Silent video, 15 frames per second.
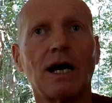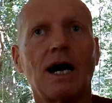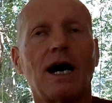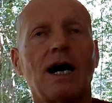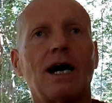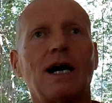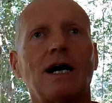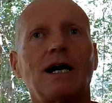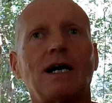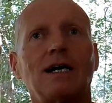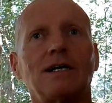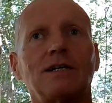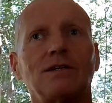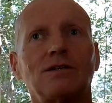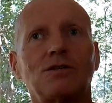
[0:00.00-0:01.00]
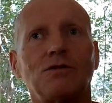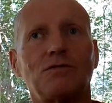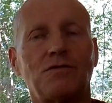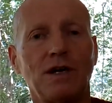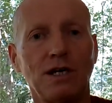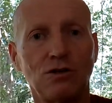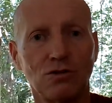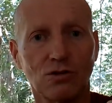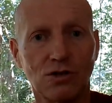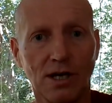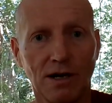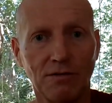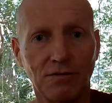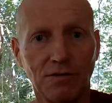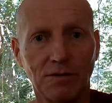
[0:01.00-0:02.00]
to feed
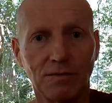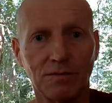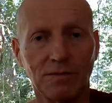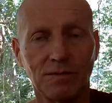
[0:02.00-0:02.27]
yourself,